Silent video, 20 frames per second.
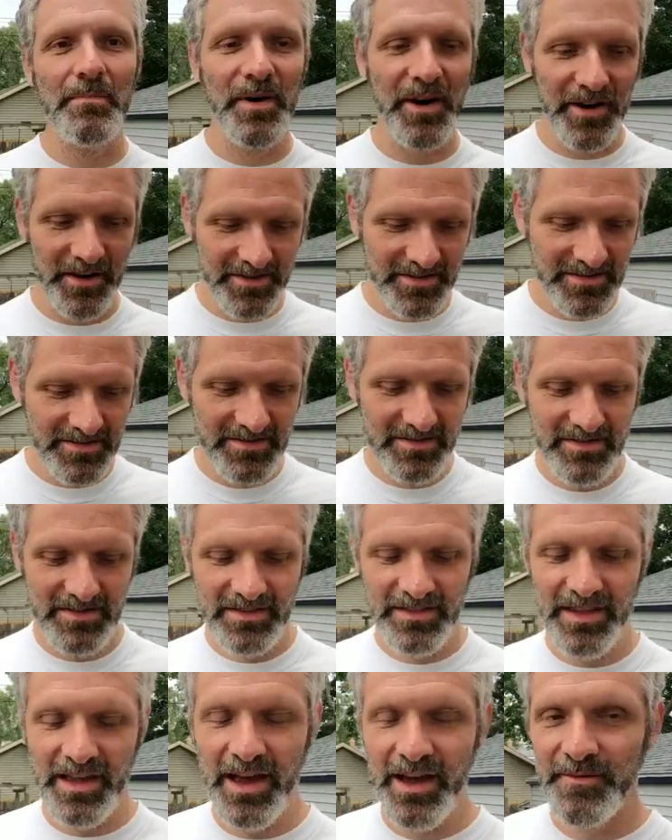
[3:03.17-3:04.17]
Bucks,
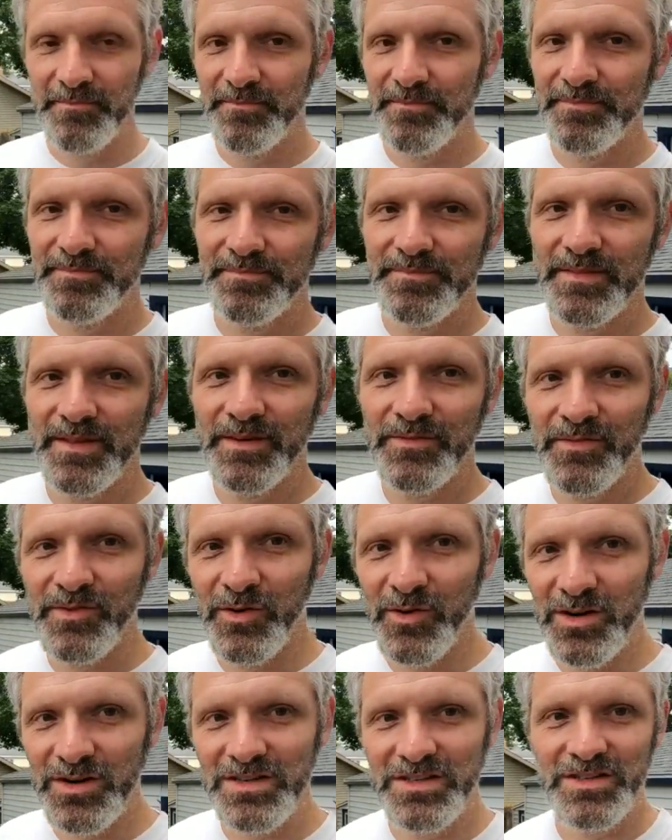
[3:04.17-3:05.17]
and yeah, of
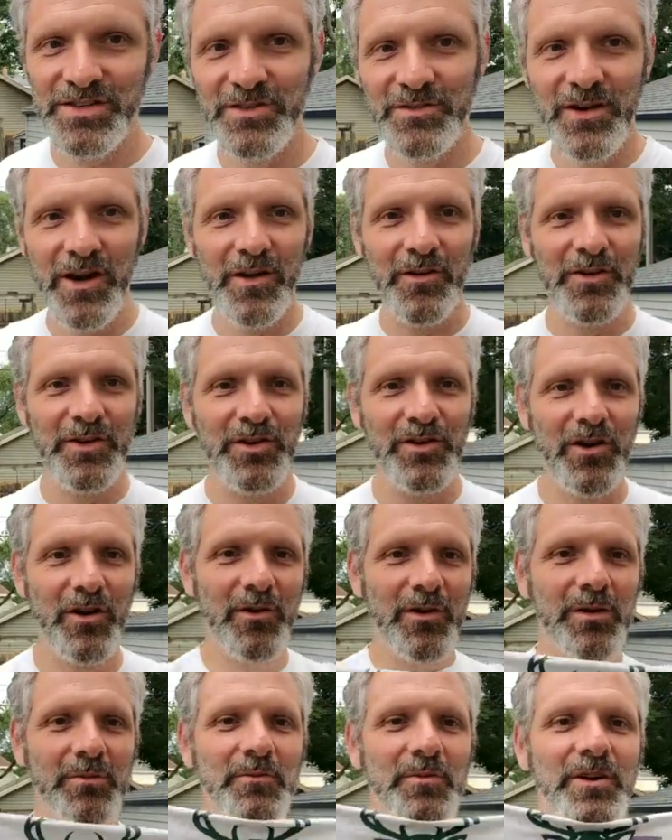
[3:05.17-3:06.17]
course, you know
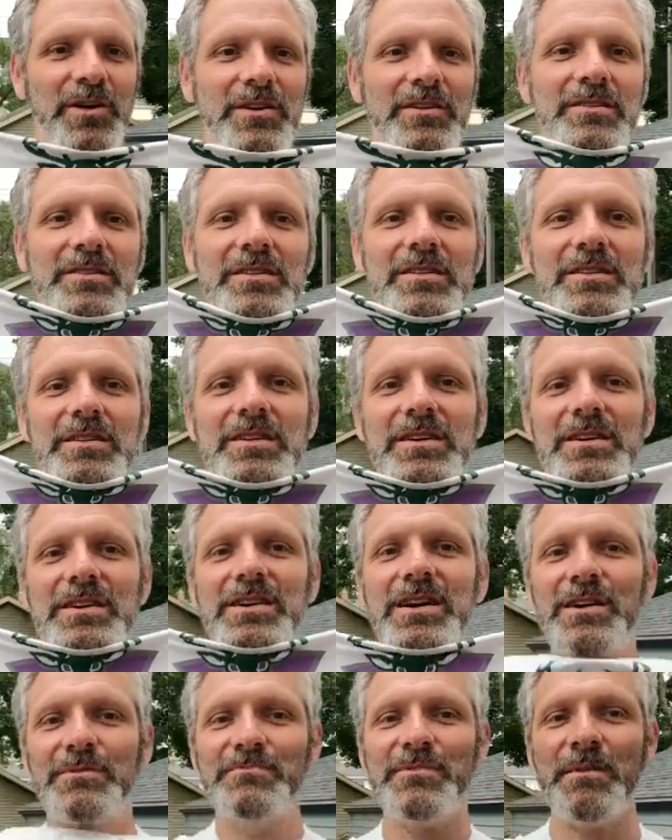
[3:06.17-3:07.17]
what I'm wearing.
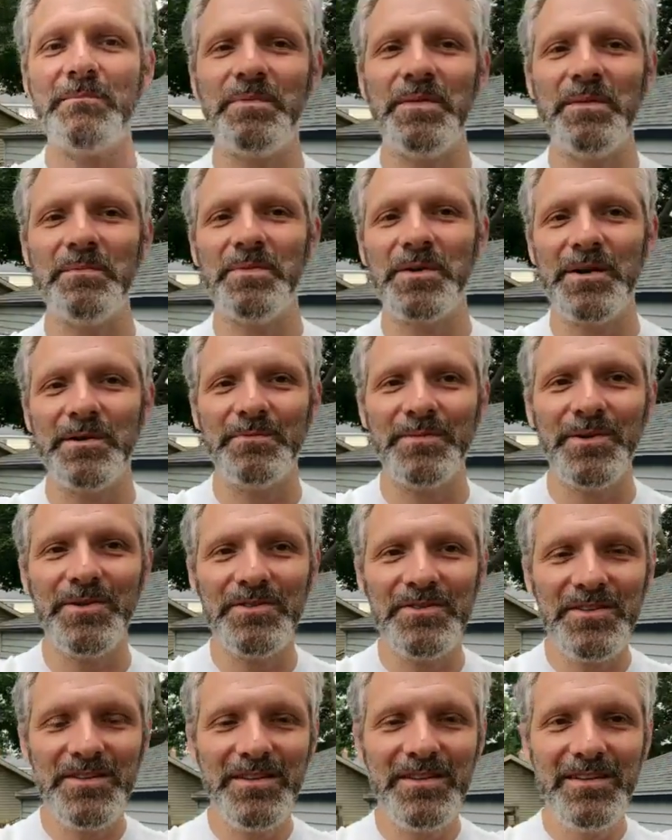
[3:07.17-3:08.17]
I'm repping the purple.
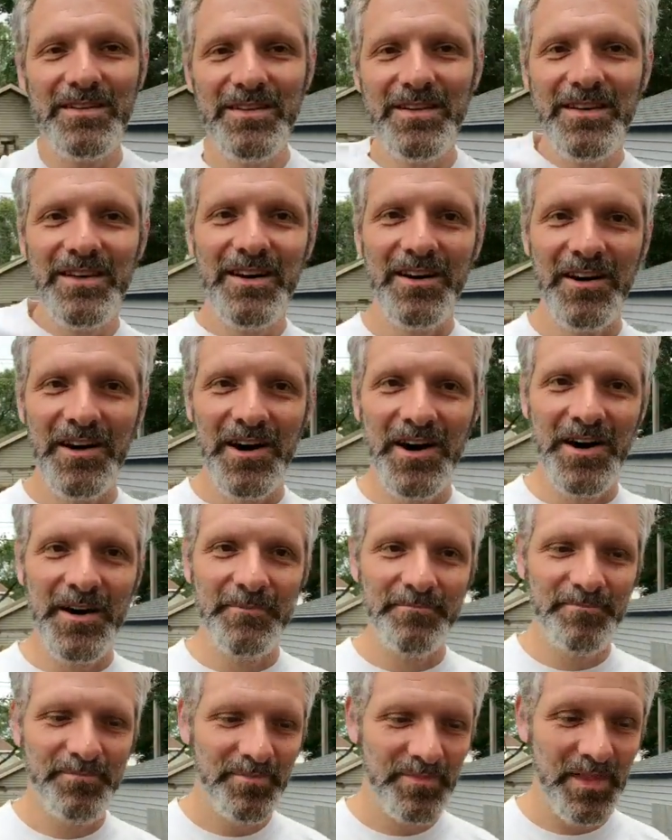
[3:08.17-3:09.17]

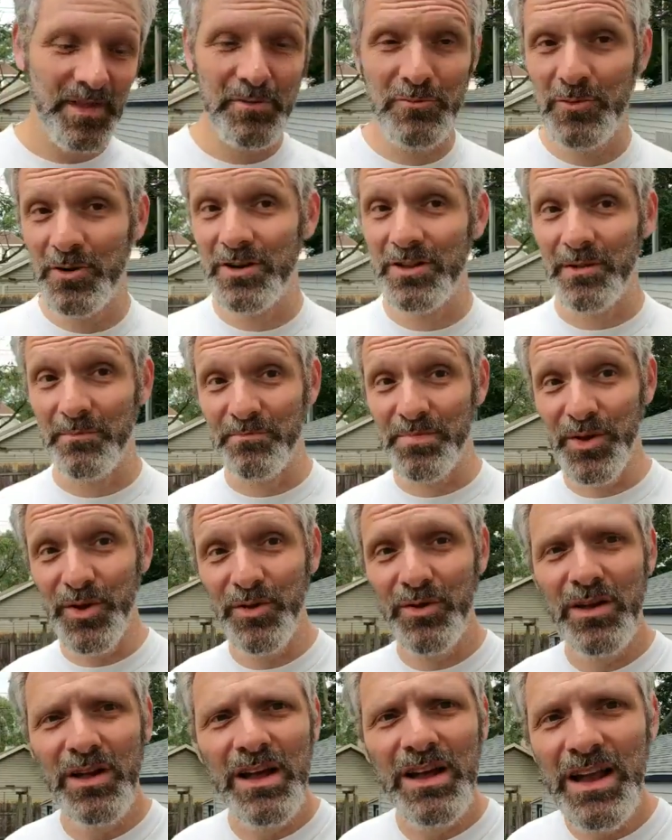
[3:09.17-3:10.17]
They're wearing the
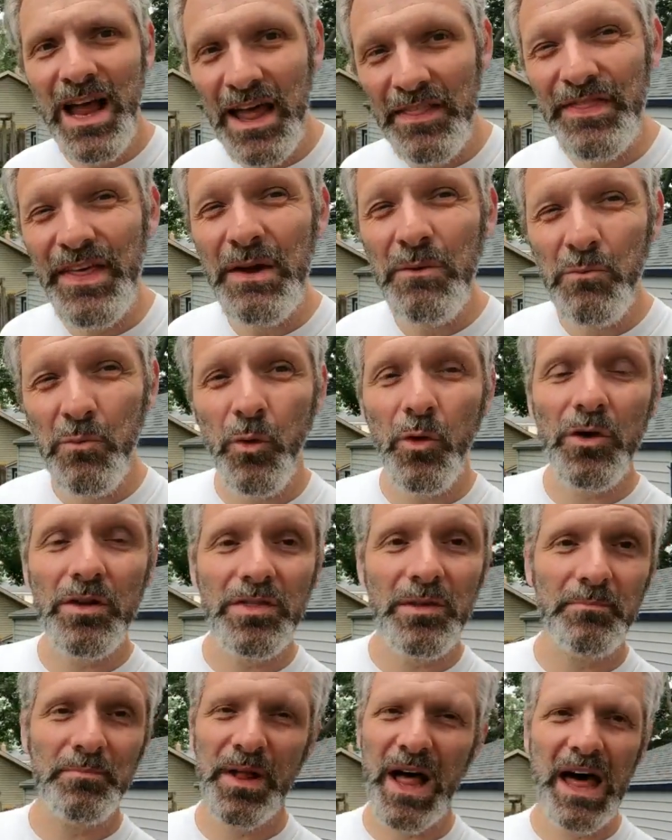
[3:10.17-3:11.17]
blue. Had they worn
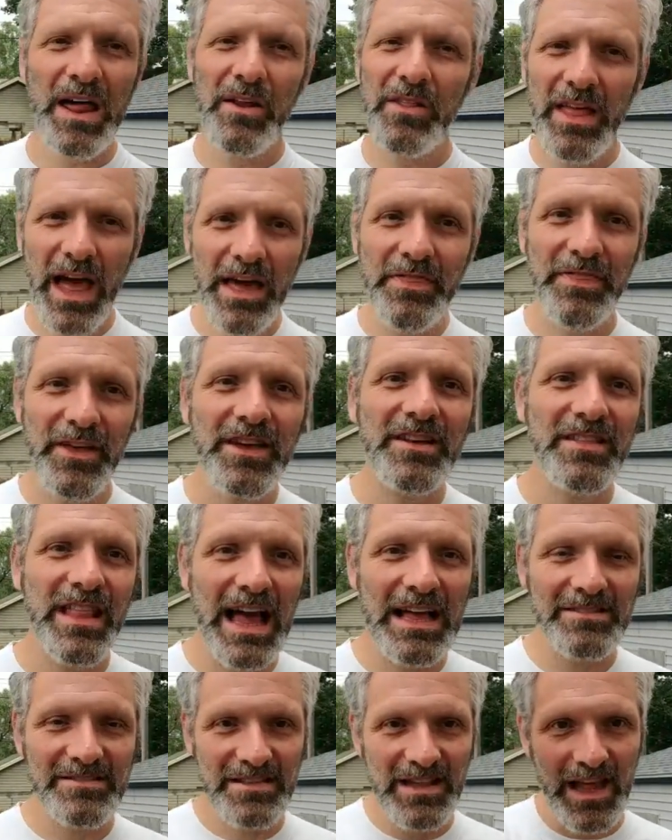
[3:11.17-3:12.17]
the? I think
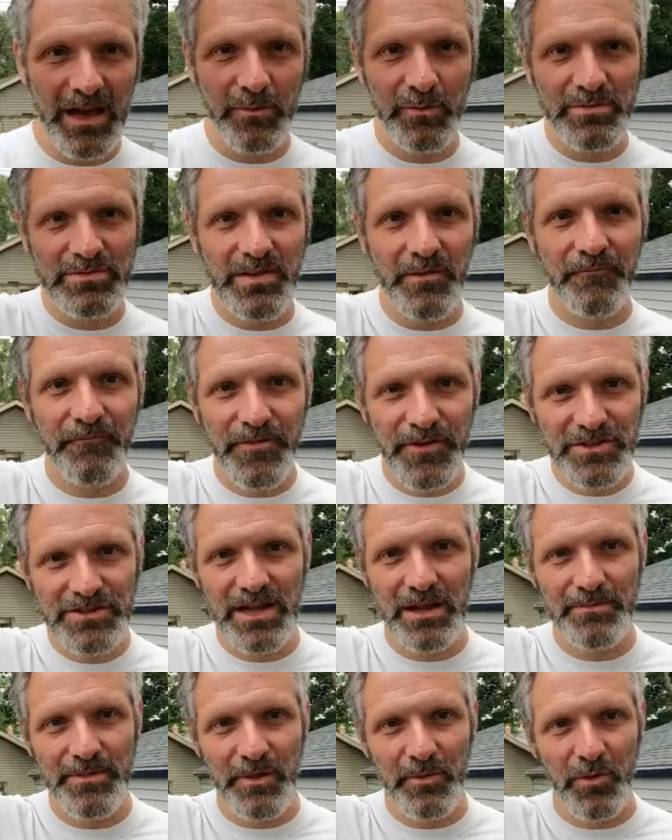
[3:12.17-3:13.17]
last night was the first
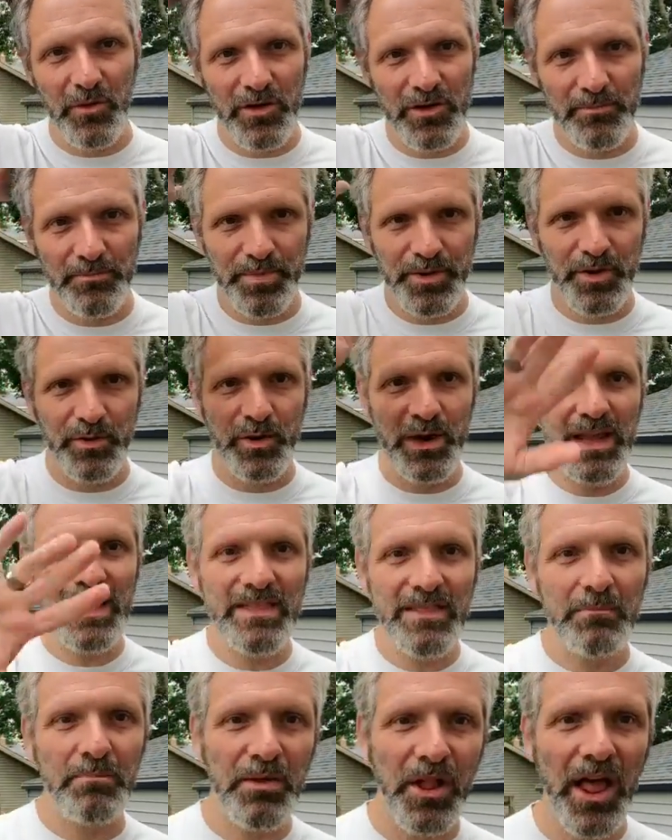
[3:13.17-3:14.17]
time they wore the blue in
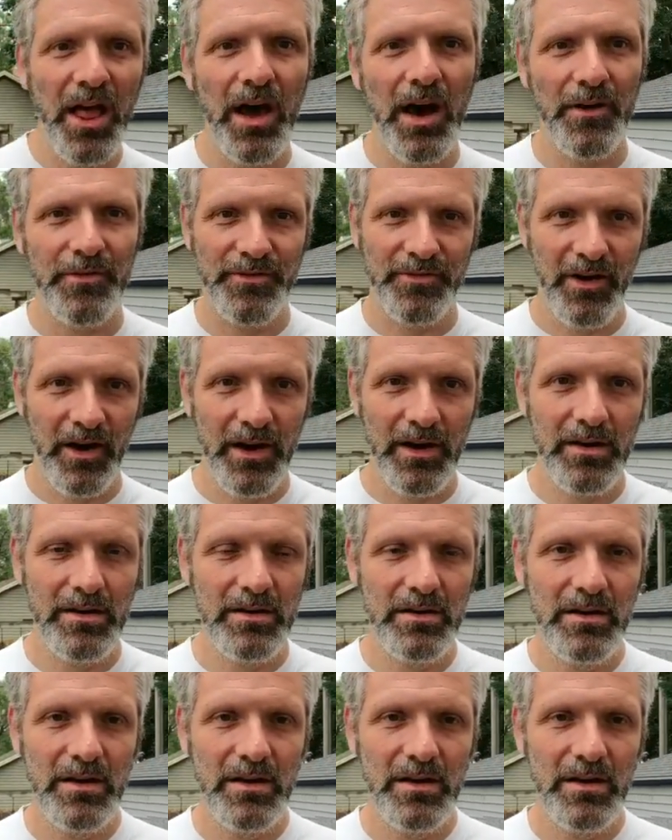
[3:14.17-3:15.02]
the playoffs, right?